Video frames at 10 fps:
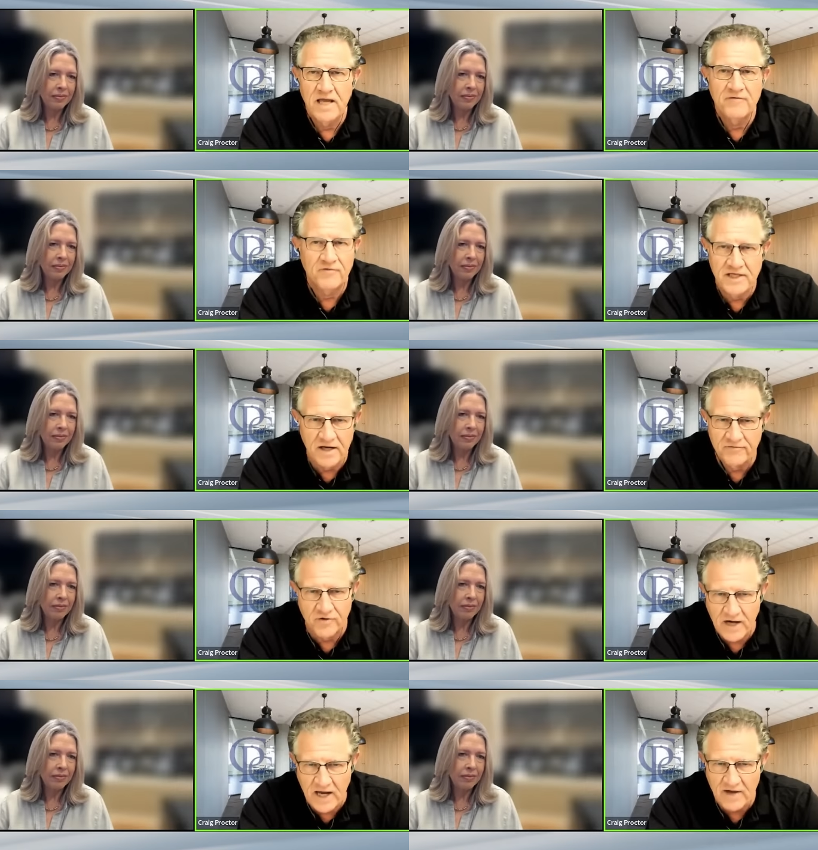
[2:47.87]
Speaker 1: every day
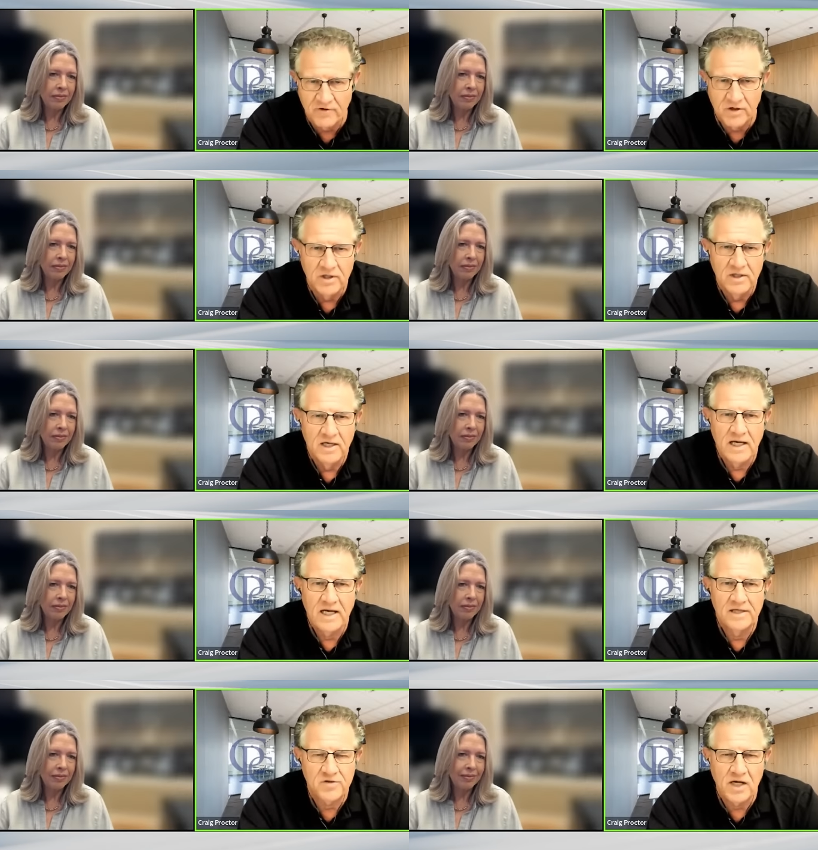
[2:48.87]
forever.
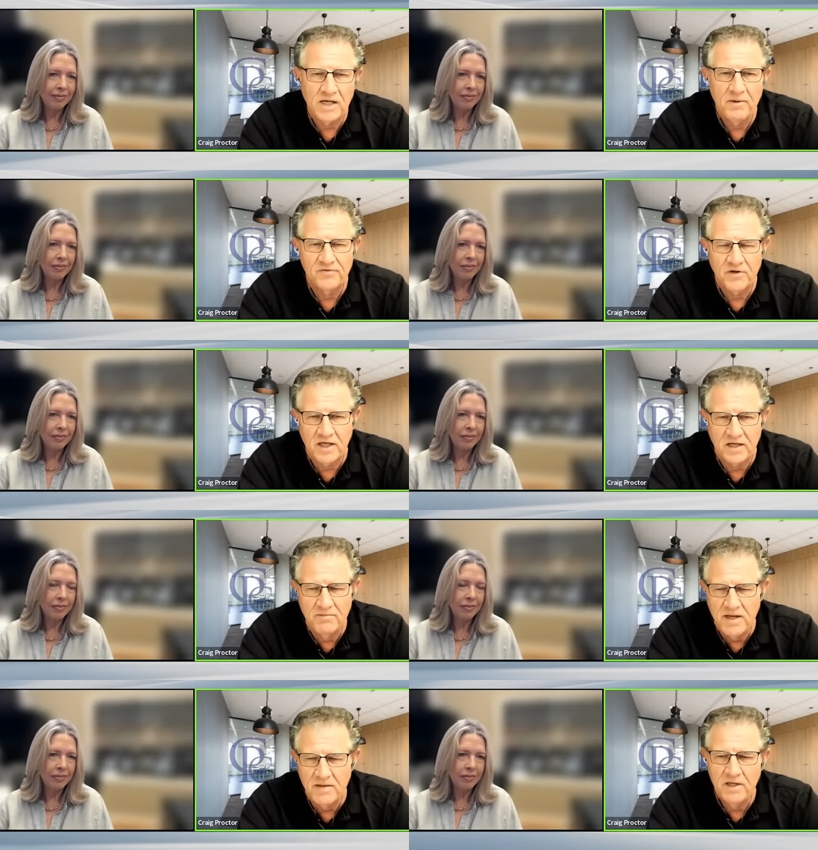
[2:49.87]
Uh, talk about the
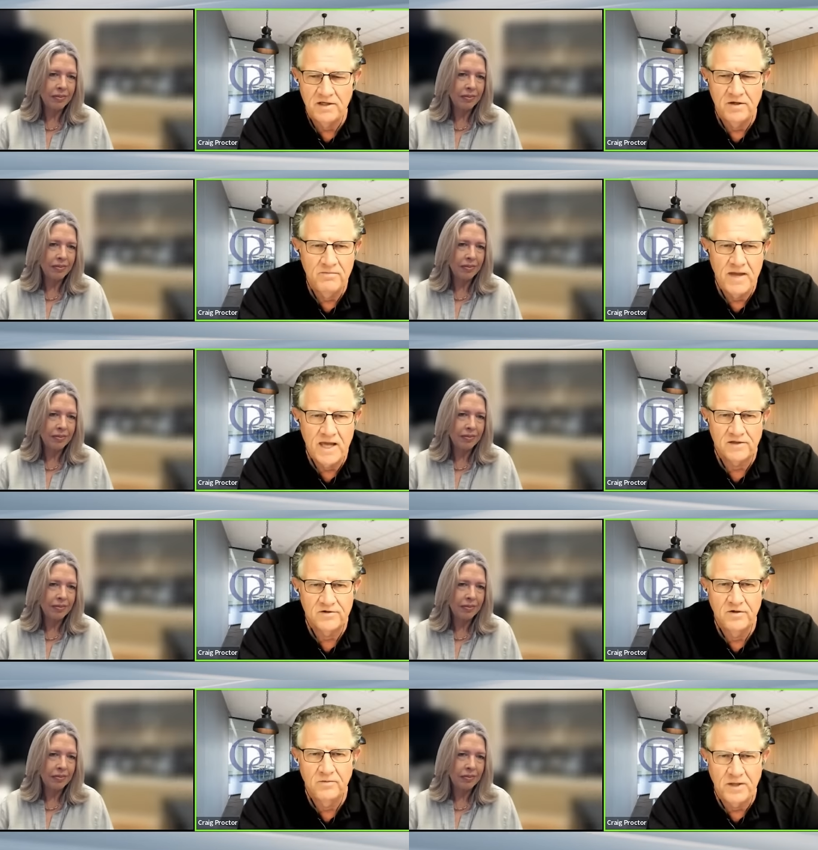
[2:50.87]
commitment you make
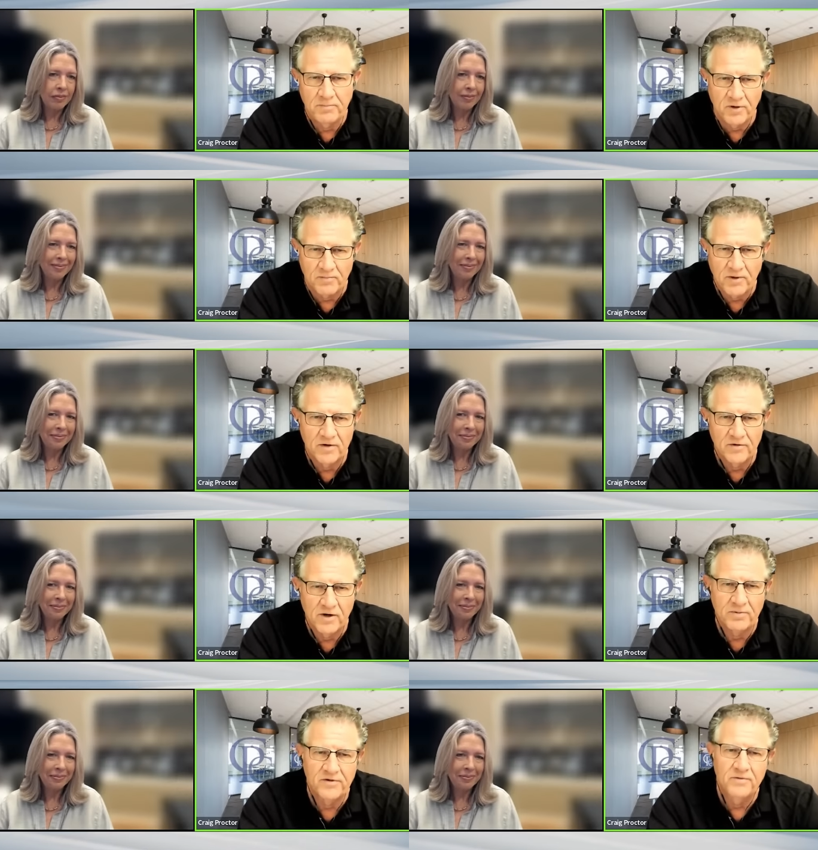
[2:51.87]
to people that
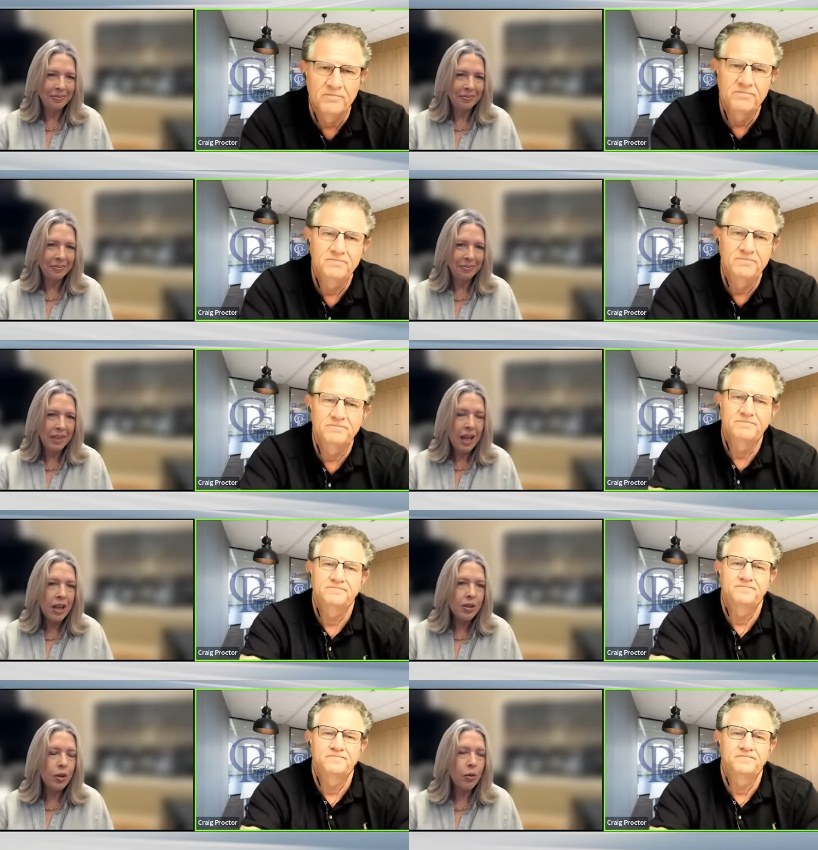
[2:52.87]
partner up with you.
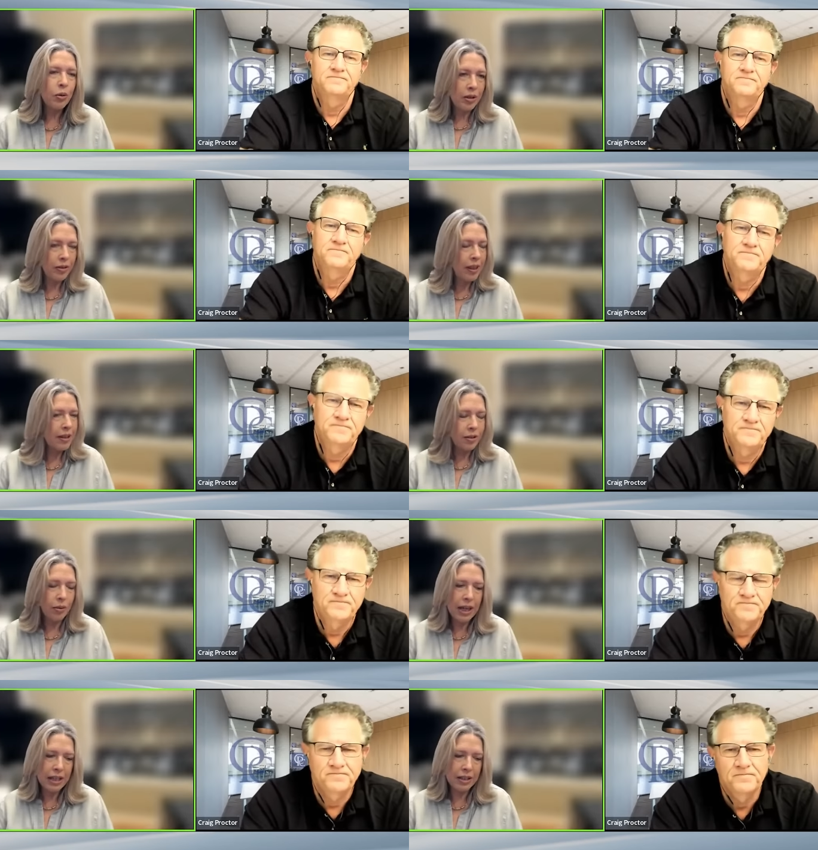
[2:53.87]
Speaker 2: So that's
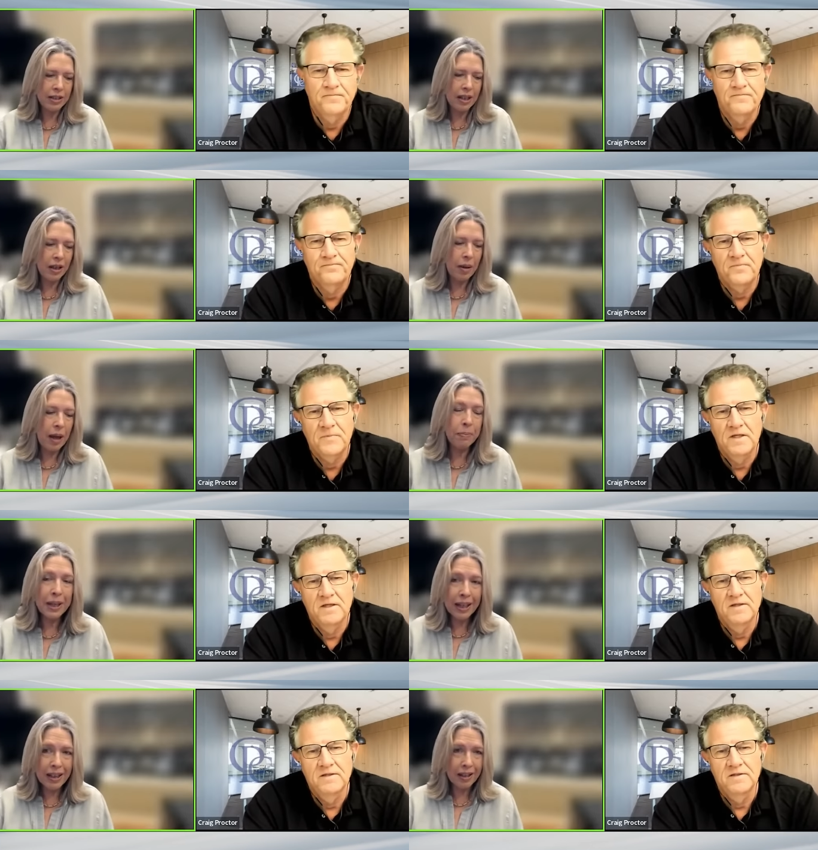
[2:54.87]
great. Uh, I'm
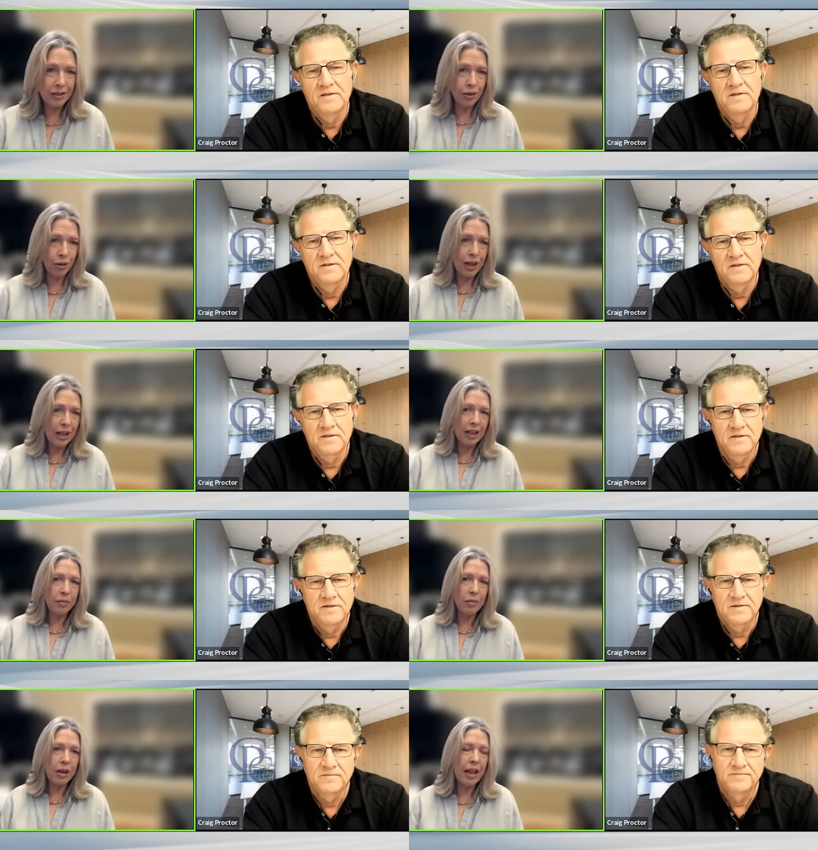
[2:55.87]
big onto training.
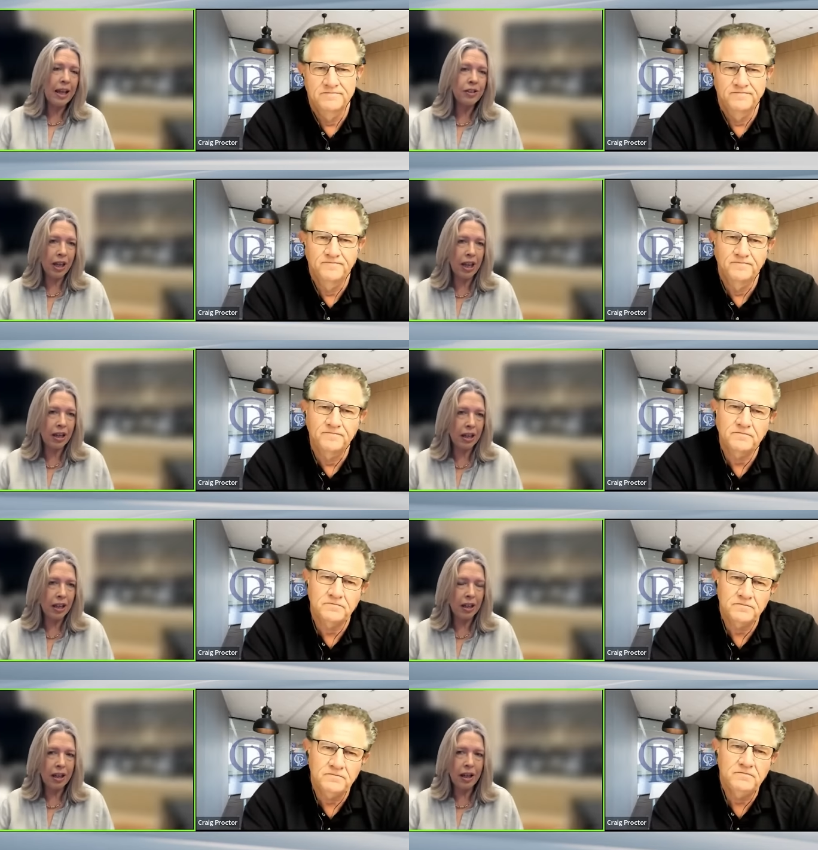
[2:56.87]
I'm
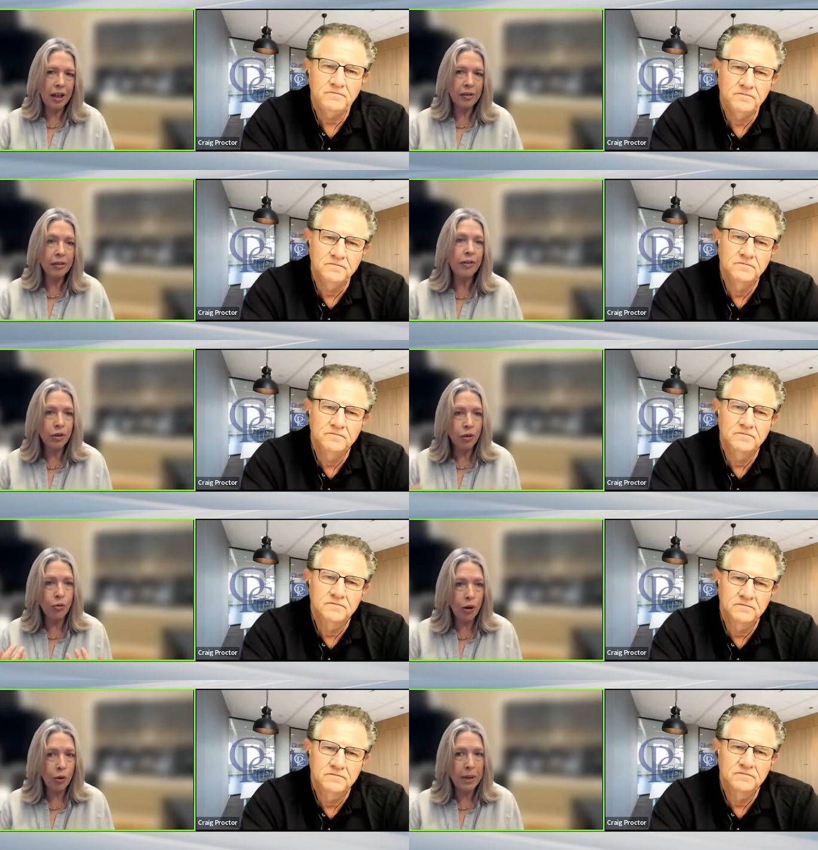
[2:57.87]
educating. I, love to
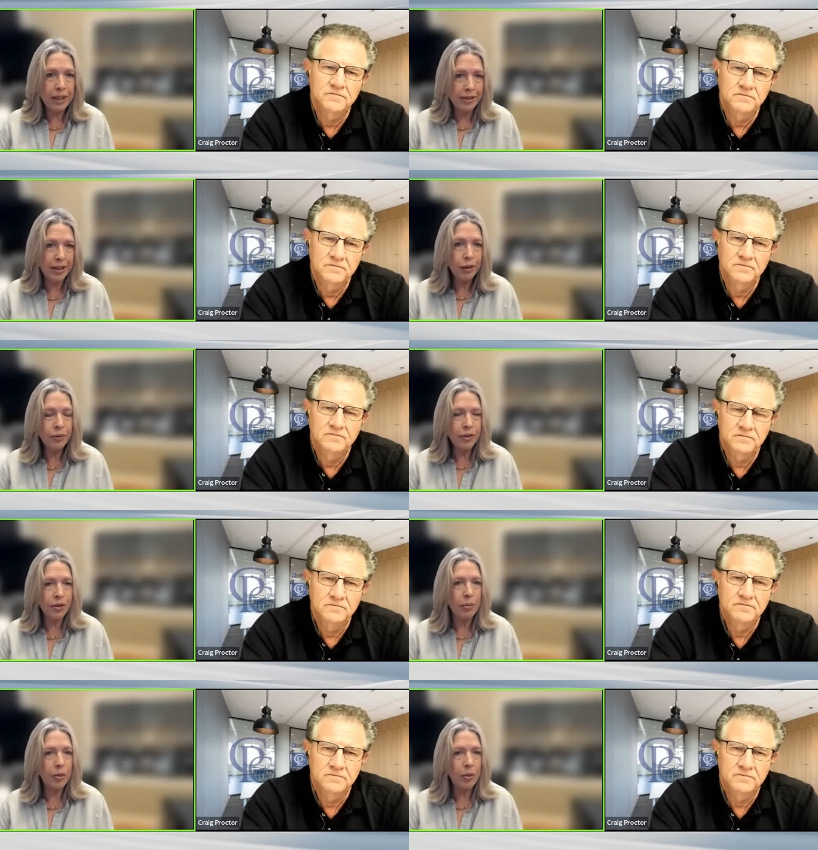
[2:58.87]
grow myself, so